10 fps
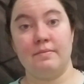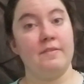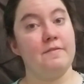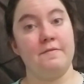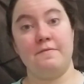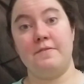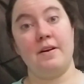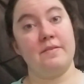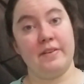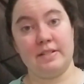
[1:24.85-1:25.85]

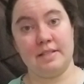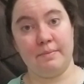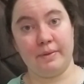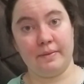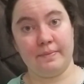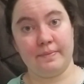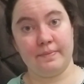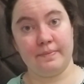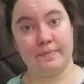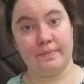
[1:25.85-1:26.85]
Very, very simple.
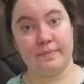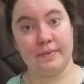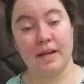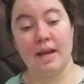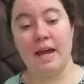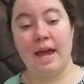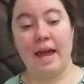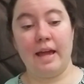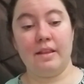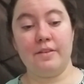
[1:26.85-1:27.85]

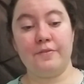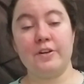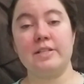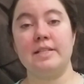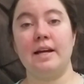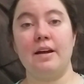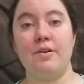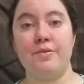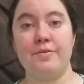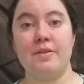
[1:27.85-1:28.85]
And the first thing I
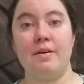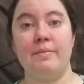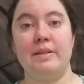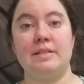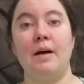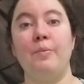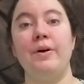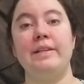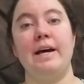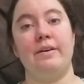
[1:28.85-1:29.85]
go through them is I'll
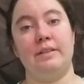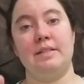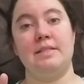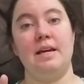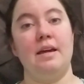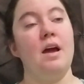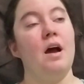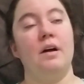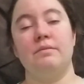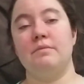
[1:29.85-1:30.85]
point out, let's say,
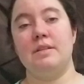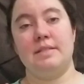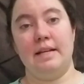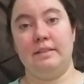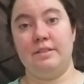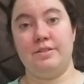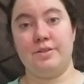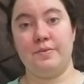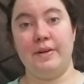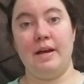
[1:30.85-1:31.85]

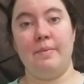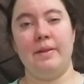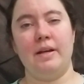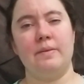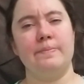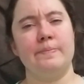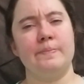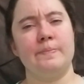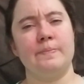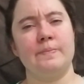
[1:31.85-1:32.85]
sentence three. I'll be like,
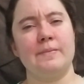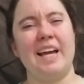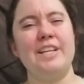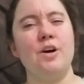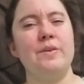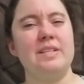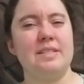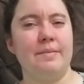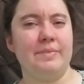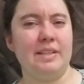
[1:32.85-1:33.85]
I noticed
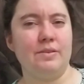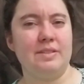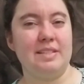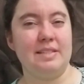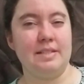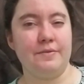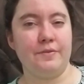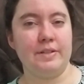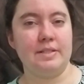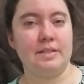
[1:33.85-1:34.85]
something's
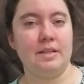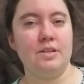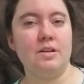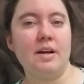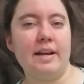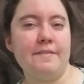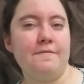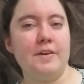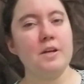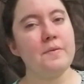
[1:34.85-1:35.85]
different. Can you kind of
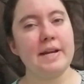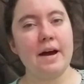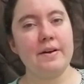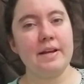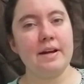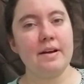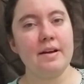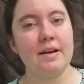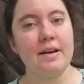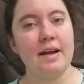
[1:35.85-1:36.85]
figure it out here?
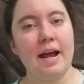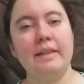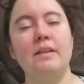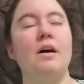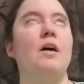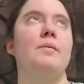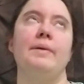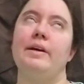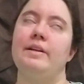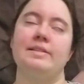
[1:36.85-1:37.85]
And then, oh
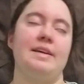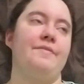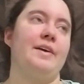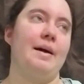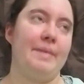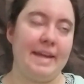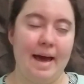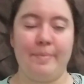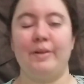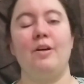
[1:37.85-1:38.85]
my goodness, I forgot my
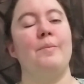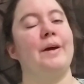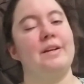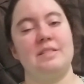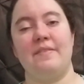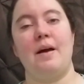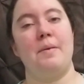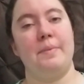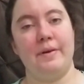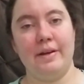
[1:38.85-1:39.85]
capital. Oh my goodness, I forgot
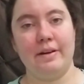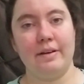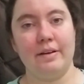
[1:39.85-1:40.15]
my period.